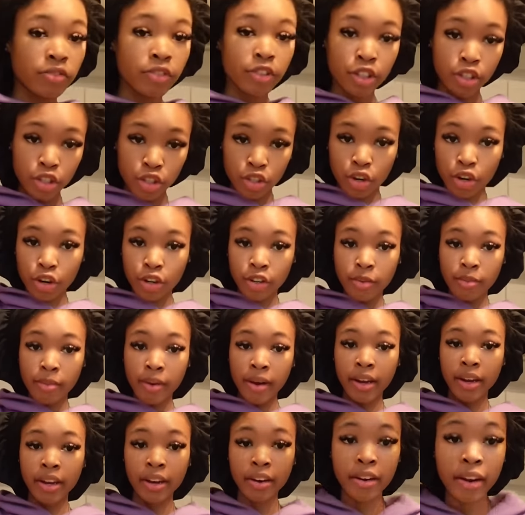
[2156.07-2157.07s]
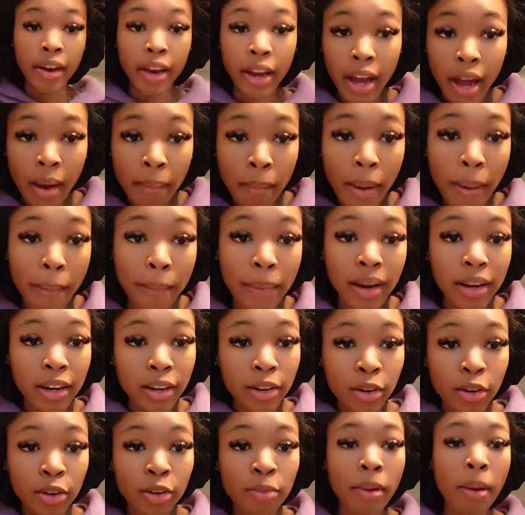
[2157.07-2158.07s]
finished curling my hair. I got my
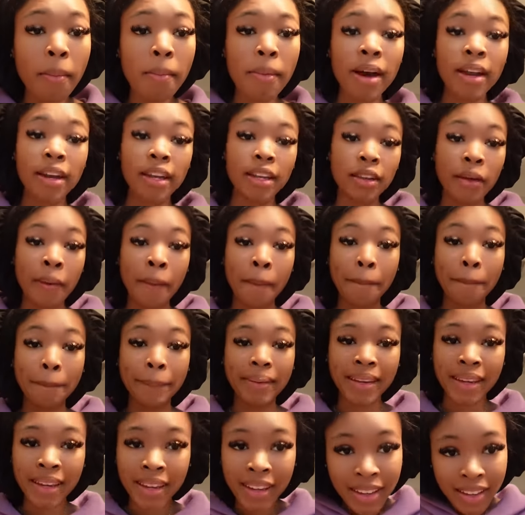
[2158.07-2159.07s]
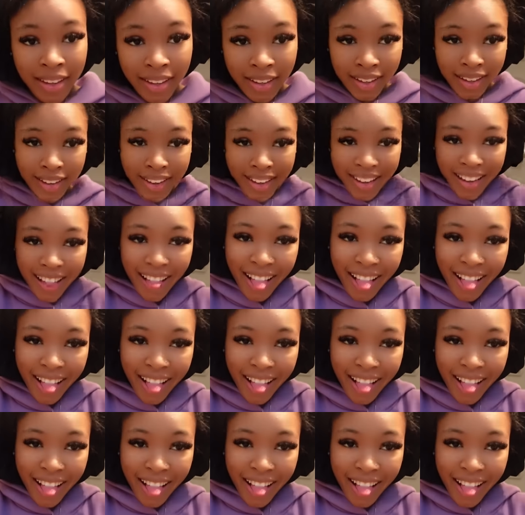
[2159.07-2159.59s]
bonnet on. My bonnet little big.